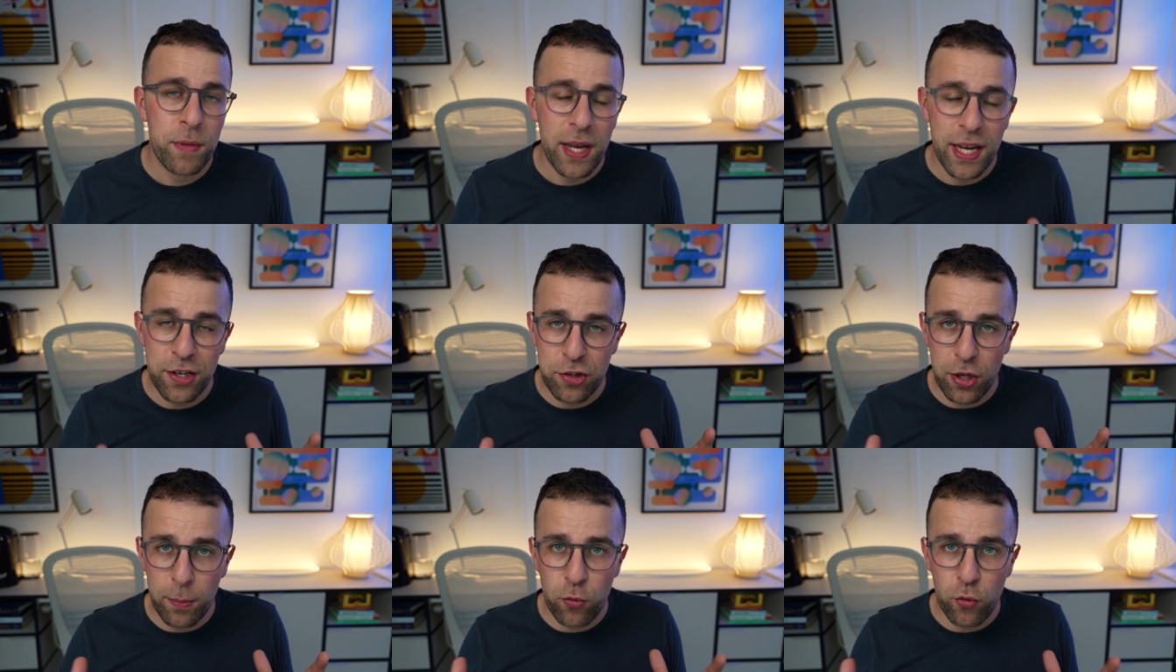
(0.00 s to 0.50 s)

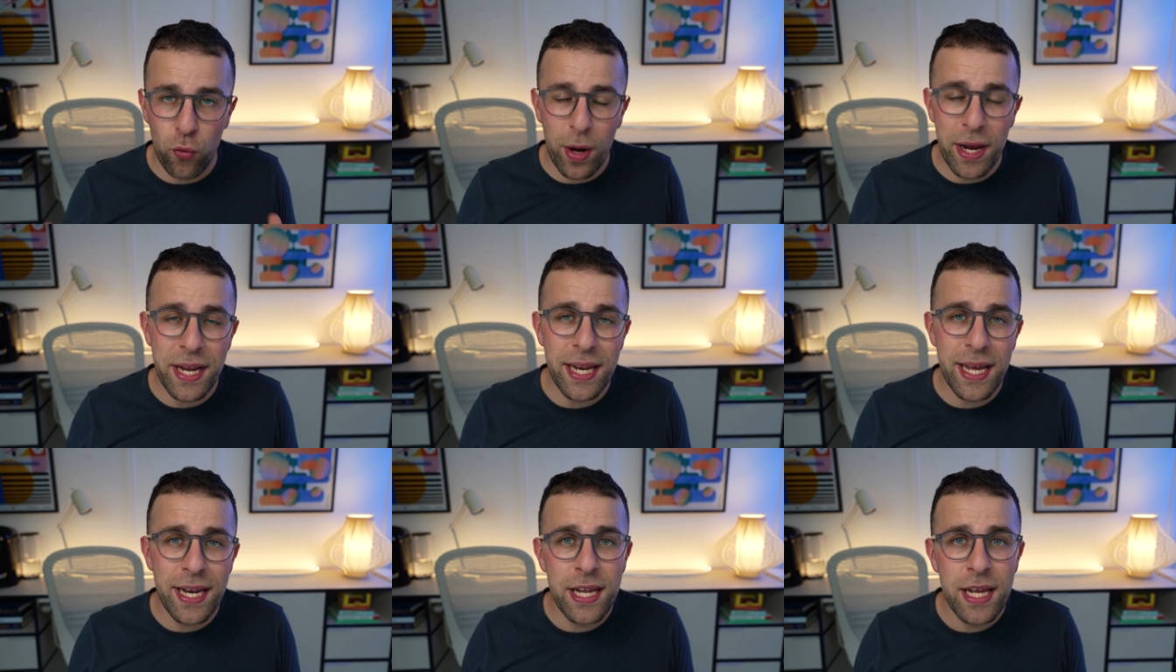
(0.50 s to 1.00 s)
It's
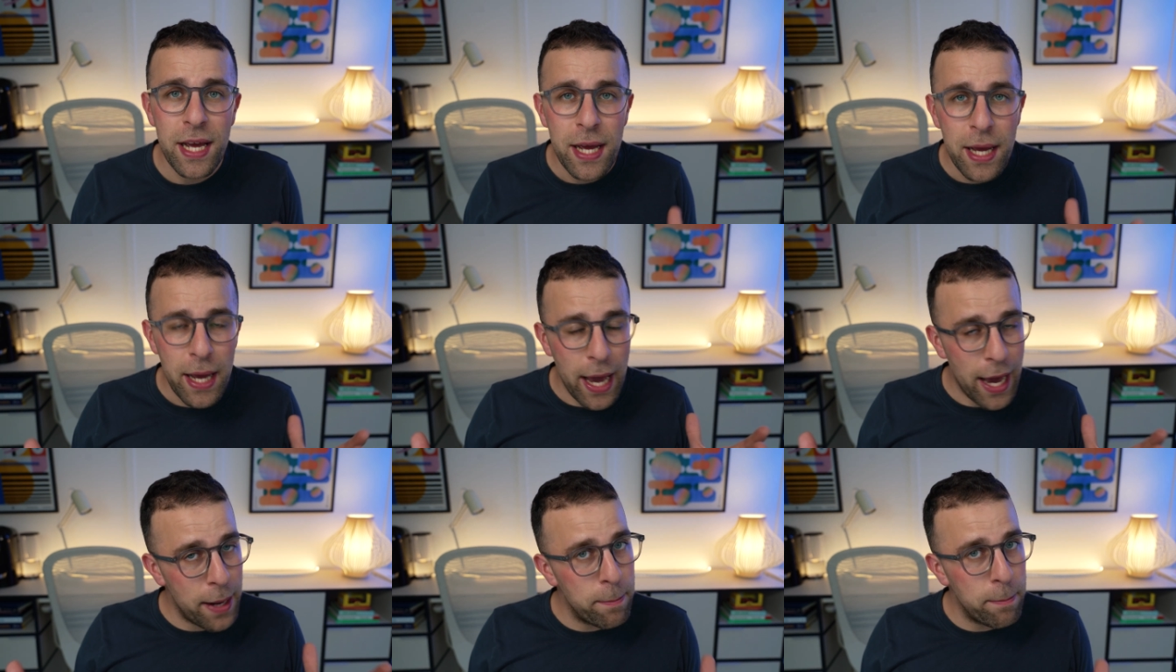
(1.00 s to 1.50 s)
upgraded
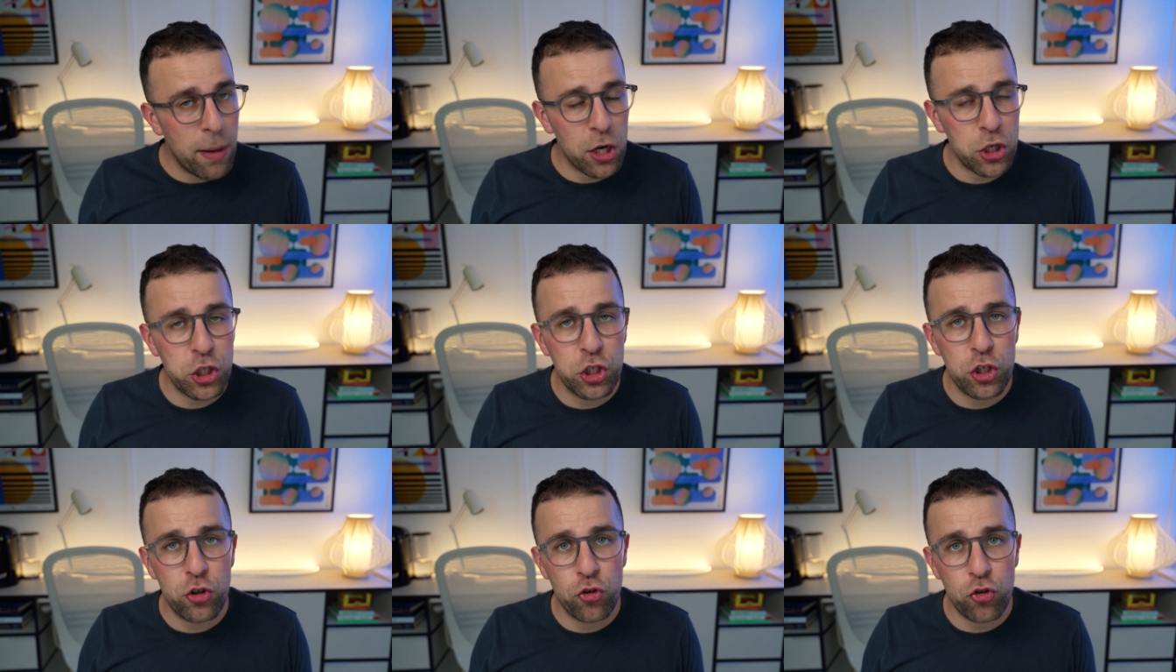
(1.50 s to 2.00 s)
and
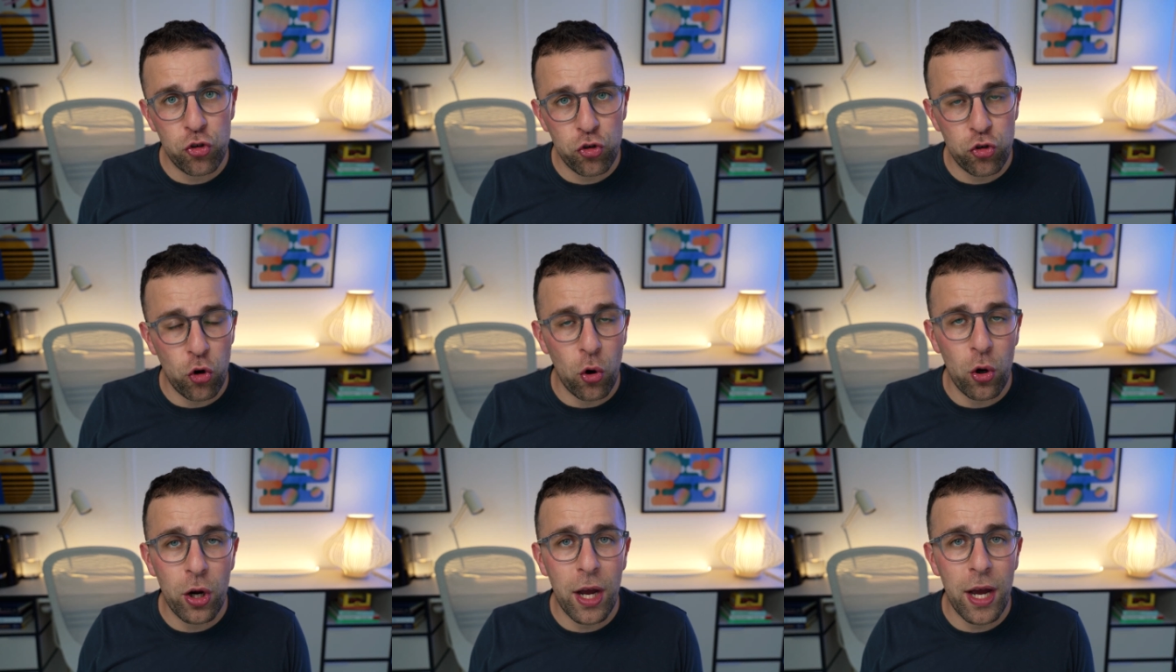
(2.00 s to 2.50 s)
much
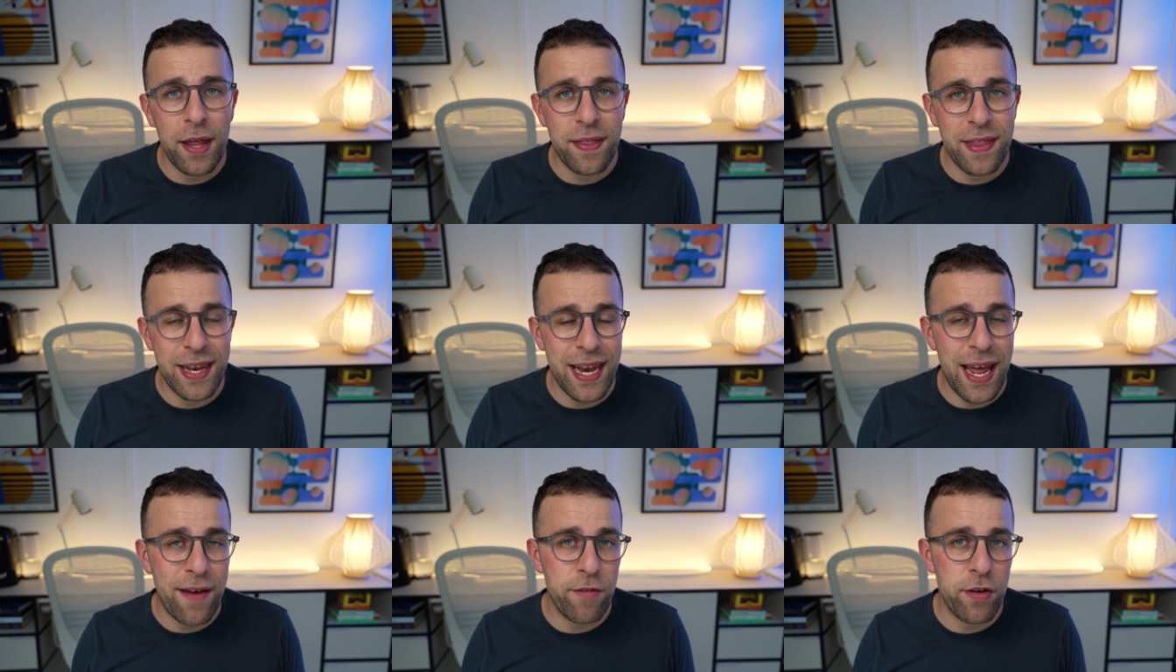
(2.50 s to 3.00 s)
stronger
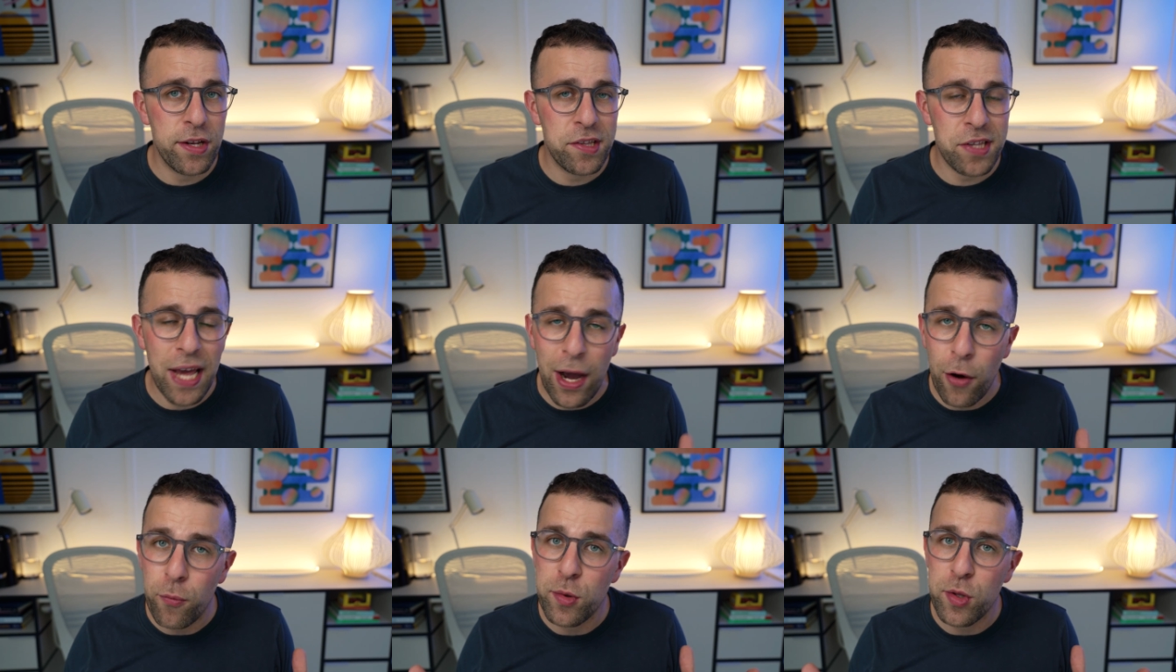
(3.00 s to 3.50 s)
than ever to
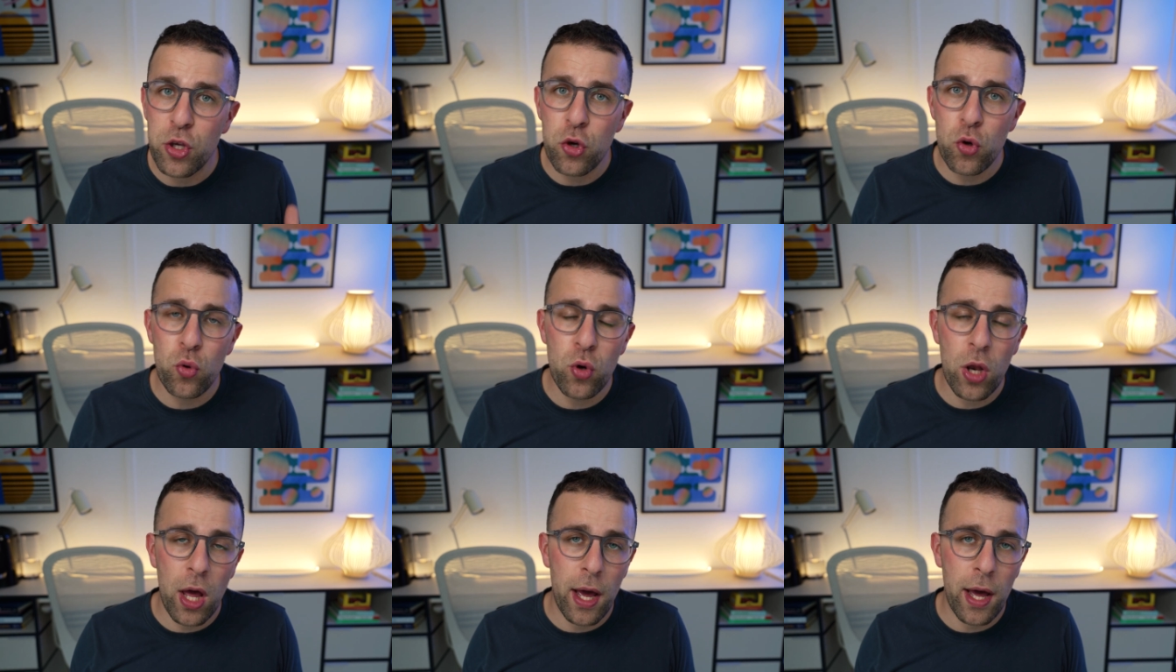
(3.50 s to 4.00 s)
help
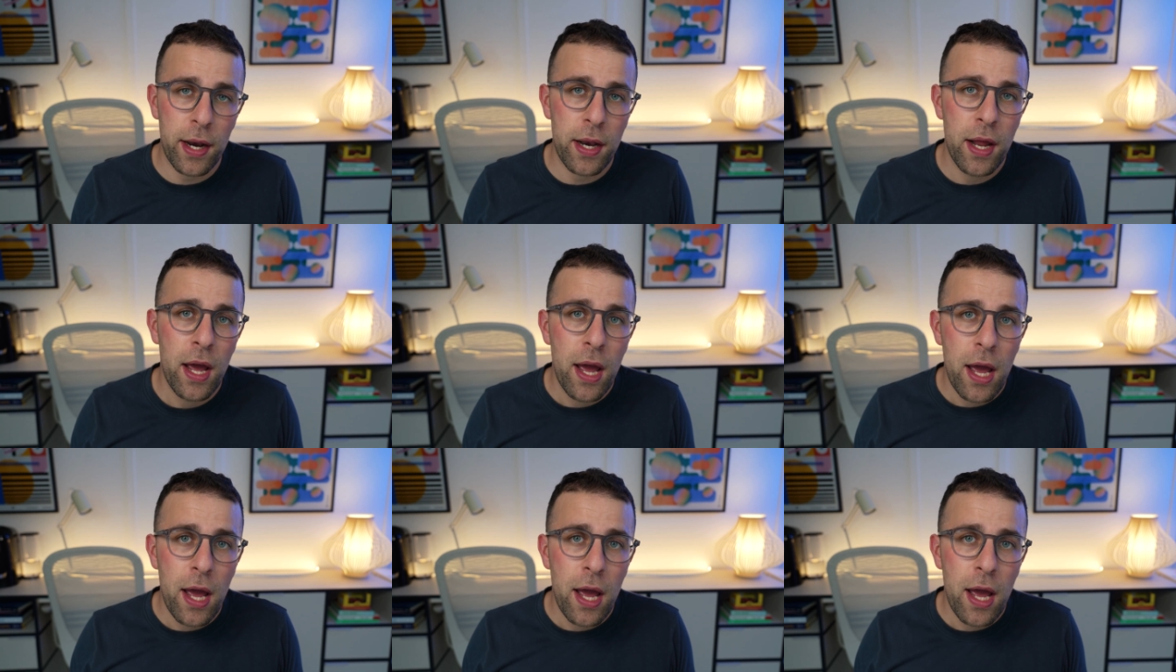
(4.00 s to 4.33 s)
you learn